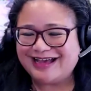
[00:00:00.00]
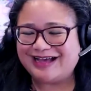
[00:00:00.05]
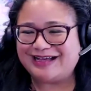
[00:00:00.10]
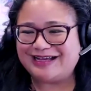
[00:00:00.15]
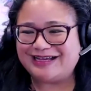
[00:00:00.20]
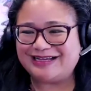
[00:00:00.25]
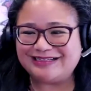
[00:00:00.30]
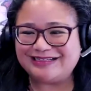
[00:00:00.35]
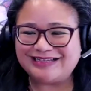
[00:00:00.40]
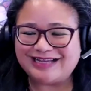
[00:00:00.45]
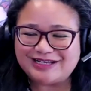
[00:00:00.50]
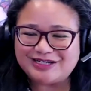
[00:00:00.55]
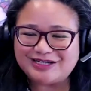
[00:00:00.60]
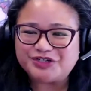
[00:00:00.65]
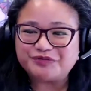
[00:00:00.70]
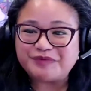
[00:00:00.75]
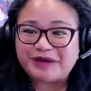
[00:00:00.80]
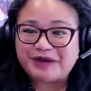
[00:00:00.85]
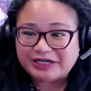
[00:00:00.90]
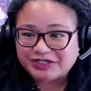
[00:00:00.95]
a
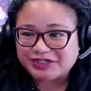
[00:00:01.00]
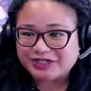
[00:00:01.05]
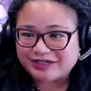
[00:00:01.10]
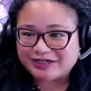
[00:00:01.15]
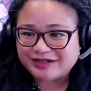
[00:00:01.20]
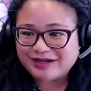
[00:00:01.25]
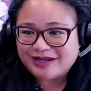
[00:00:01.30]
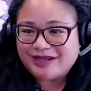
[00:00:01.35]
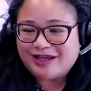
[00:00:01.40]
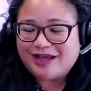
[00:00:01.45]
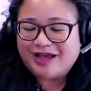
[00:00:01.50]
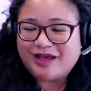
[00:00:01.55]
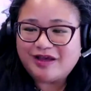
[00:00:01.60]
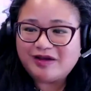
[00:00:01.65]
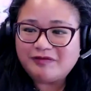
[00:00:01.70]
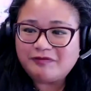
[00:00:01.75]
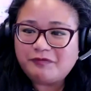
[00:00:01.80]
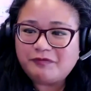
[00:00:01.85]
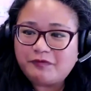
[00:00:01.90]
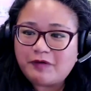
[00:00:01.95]
direction
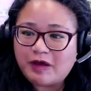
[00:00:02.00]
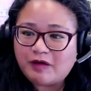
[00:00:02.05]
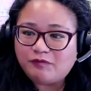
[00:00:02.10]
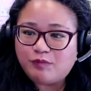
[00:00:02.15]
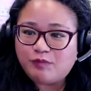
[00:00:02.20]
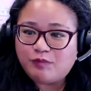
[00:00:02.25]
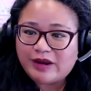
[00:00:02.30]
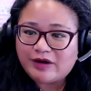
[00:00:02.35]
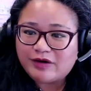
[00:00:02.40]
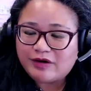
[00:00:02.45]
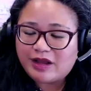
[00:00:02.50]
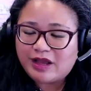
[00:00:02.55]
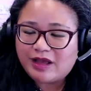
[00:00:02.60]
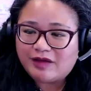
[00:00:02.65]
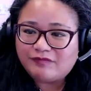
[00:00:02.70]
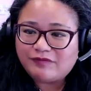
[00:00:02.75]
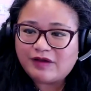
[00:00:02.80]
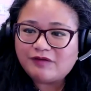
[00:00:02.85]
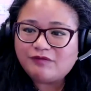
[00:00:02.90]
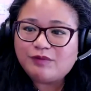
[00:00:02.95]
of
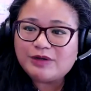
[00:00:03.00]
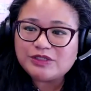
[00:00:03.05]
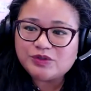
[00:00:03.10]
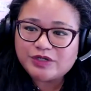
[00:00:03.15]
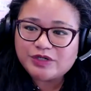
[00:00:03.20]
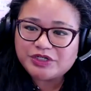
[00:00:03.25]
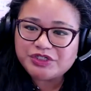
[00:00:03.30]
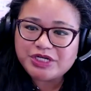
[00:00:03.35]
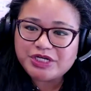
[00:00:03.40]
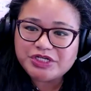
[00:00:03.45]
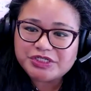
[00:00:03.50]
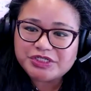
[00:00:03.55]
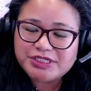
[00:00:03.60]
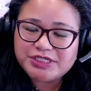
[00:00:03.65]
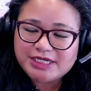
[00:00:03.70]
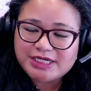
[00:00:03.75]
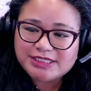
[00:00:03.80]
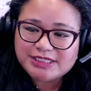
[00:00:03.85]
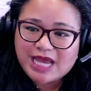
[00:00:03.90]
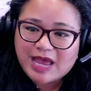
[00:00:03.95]
what sort of changes
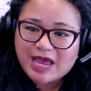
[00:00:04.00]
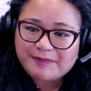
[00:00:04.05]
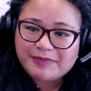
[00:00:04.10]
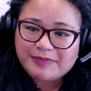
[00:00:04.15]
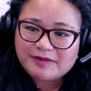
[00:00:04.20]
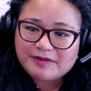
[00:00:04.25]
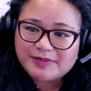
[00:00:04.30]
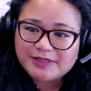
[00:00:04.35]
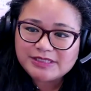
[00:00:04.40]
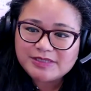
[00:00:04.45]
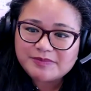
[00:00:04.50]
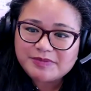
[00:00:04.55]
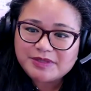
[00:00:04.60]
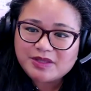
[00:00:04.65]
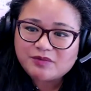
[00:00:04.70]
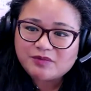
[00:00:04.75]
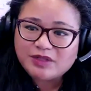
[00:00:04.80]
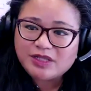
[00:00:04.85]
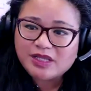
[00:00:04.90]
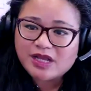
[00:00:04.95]
needed to happen, but something
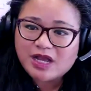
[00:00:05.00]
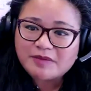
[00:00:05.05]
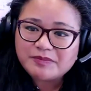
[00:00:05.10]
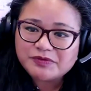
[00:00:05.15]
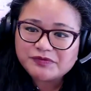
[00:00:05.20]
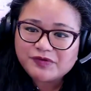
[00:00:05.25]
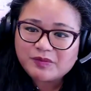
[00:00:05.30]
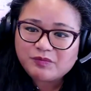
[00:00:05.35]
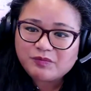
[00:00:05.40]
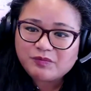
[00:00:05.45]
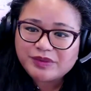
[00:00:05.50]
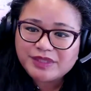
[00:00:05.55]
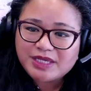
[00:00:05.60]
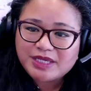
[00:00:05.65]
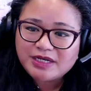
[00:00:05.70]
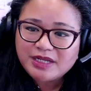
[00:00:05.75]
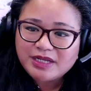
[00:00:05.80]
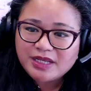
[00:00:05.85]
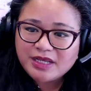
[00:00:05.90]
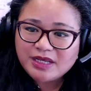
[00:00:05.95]
that really comes from
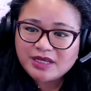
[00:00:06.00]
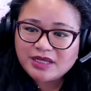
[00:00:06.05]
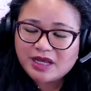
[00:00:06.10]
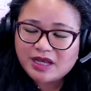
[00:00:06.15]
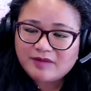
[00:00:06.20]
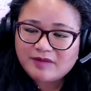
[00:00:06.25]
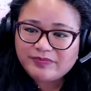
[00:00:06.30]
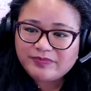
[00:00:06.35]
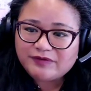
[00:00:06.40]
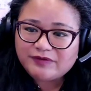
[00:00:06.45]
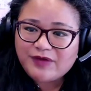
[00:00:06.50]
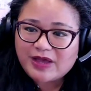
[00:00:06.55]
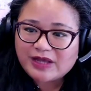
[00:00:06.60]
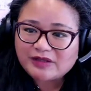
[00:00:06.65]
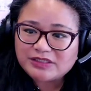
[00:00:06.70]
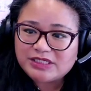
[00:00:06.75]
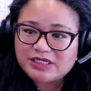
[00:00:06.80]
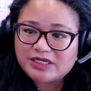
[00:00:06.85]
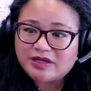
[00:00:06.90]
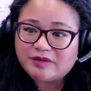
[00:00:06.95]
within the
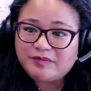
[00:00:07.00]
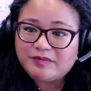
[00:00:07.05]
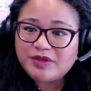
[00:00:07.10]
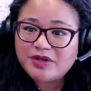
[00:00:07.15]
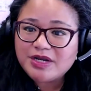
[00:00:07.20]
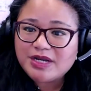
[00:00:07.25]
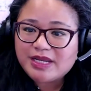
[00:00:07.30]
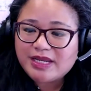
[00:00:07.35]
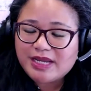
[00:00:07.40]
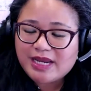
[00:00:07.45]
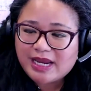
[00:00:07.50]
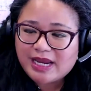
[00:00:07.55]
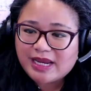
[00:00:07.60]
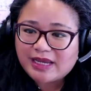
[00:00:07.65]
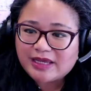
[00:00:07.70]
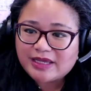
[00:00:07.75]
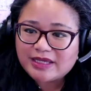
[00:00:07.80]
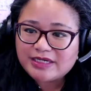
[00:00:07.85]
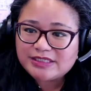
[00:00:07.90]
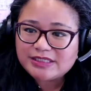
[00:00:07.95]
faculty community
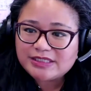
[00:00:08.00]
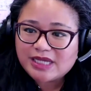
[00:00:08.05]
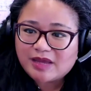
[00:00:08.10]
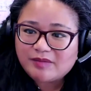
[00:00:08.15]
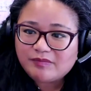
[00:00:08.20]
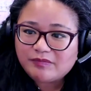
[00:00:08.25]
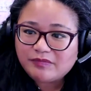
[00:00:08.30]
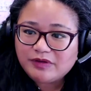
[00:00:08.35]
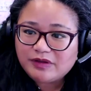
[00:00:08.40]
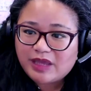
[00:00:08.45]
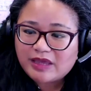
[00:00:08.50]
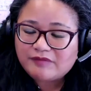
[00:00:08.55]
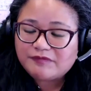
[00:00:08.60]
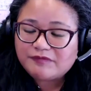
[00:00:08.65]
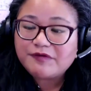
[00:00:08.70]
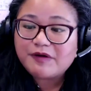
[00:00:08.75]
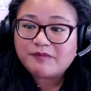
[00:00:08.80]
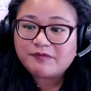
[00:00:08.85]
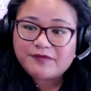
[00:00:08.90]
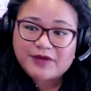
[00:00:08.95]
and
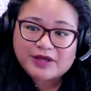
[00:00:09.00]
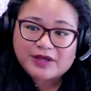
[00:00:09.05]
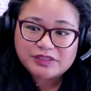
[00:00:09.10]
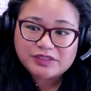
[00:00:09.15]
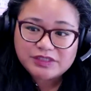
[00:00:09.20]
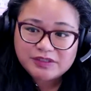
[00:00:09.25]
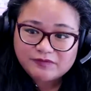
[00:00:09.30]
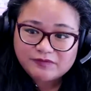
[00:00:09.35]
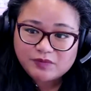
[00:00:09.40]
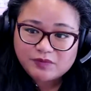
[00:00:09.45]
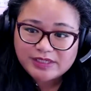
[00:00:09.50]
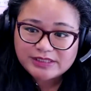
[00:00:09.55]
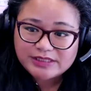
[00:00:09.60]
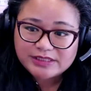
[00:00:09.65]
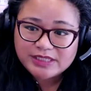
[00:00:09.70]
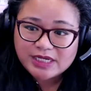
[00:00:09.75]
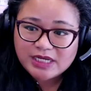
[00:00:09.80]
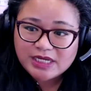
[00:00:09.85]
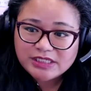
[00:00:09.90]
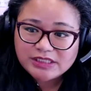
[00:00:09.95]
from faculty
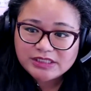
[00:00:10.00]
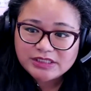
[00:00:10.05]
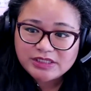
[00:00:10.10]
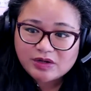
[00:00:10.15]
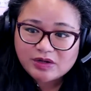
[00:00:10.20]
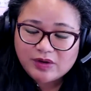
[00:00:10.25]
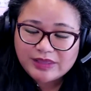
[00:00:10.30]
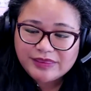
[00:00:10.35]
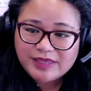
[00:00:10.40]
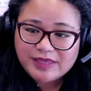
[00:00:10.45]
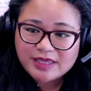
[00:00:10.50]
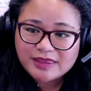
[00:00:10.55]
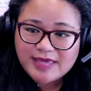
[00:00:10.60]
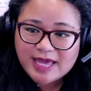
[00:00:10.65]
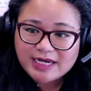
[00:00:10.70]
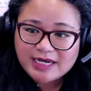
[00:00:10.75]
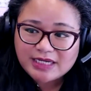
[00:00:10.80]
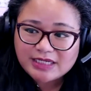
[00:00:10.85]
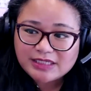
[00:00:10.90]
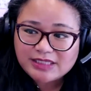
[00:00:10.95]
voice. So I think
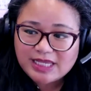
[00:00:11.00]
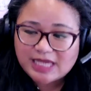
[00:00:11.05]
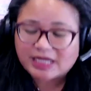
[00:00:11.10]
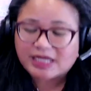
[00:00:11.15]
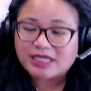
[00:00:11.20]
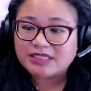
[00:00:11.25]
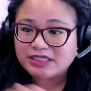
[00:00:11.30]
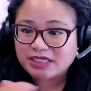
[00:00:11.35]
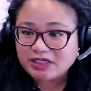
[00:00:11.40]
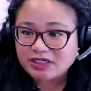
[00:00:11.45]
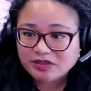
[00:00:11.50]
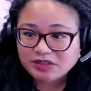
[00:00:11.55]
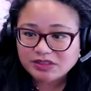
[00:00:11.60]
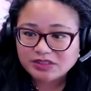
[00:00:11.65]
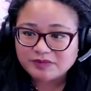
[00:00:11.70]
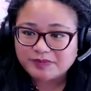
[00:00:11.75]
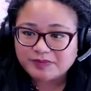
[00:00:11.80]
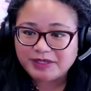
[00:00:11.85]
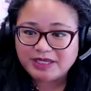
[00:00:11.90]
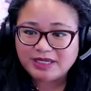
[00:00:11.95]
that continues
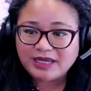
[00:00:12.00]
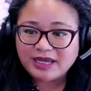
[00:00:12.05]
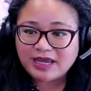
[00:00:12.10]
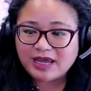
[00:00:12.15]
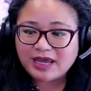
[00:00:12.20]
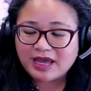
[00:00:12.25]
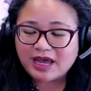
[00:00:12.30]
to be